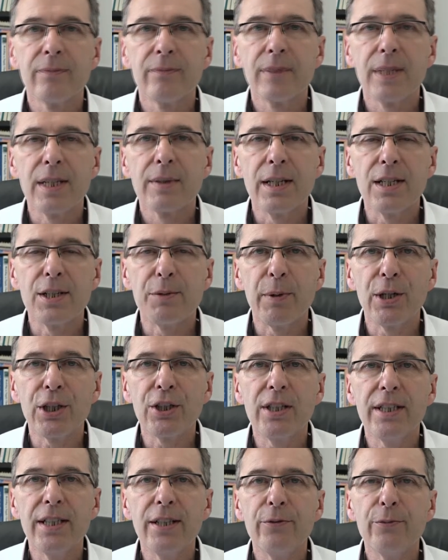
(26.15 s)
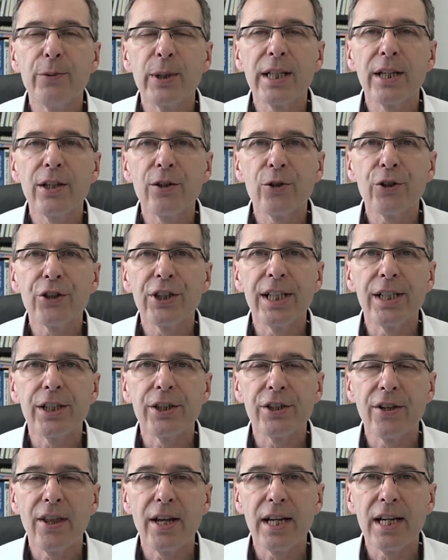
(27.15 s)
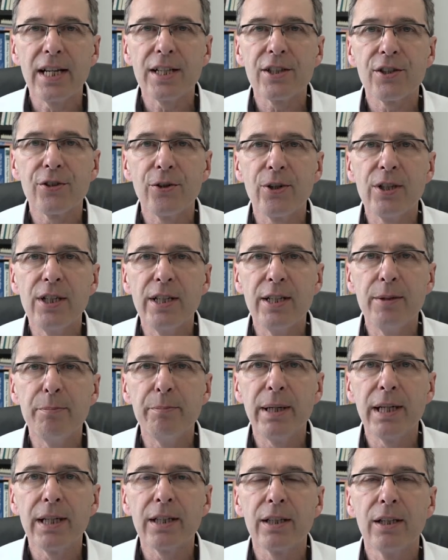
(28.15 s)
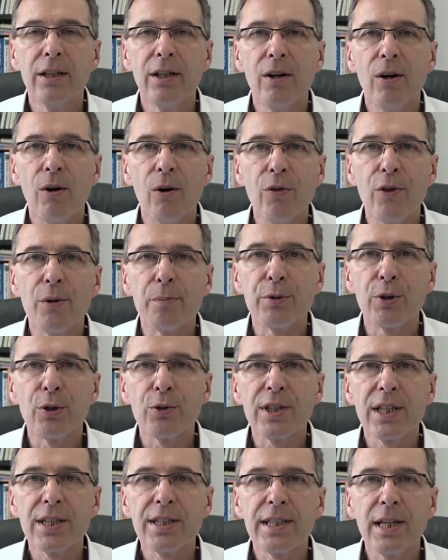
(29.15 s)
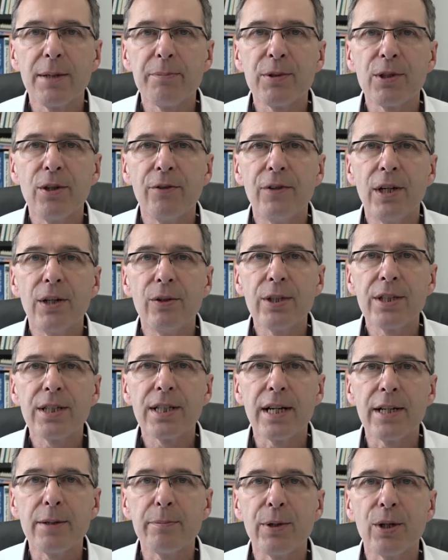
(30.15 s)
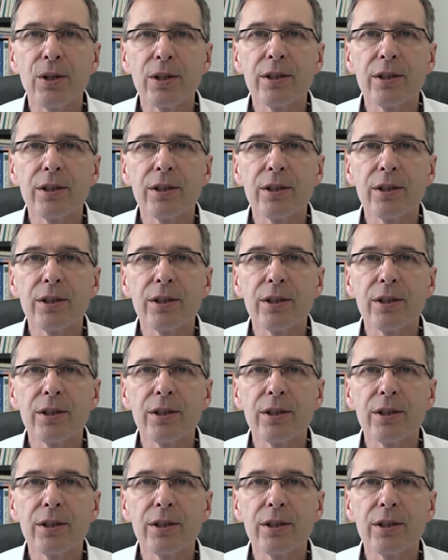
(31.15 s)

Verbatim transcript: especially if we cannot change their external impact on the process steps of our SIPOC.